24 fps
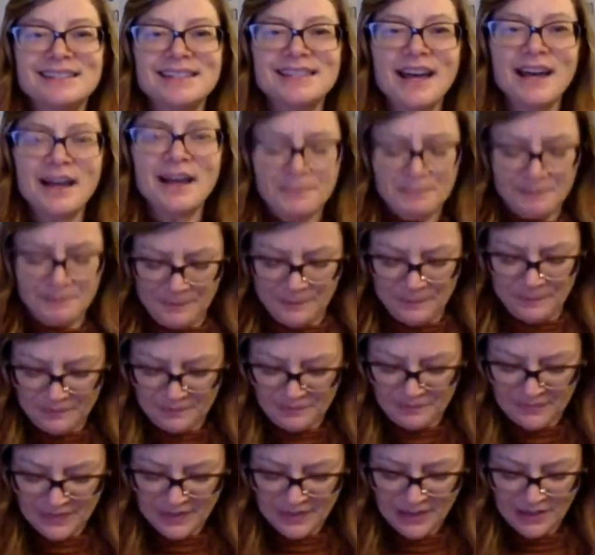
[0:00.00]
Some.
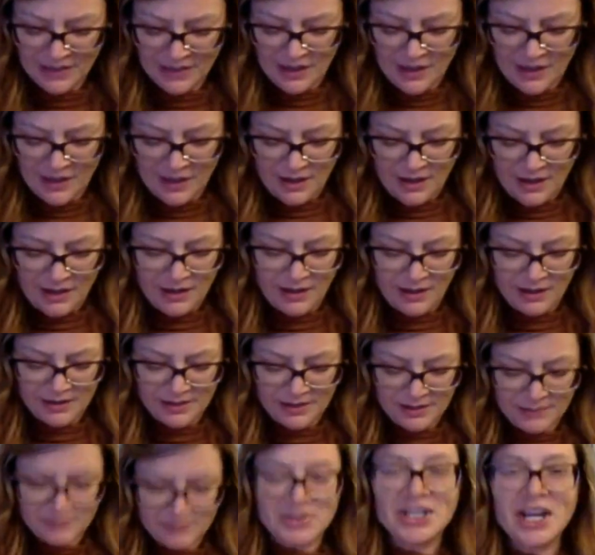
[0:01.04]

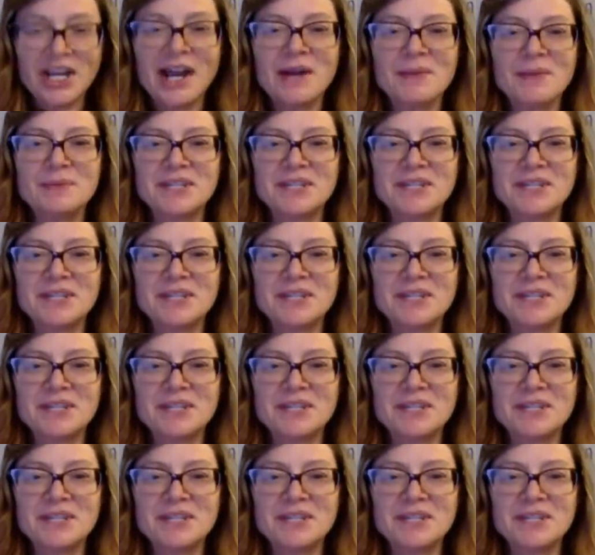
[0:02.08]
Awesome job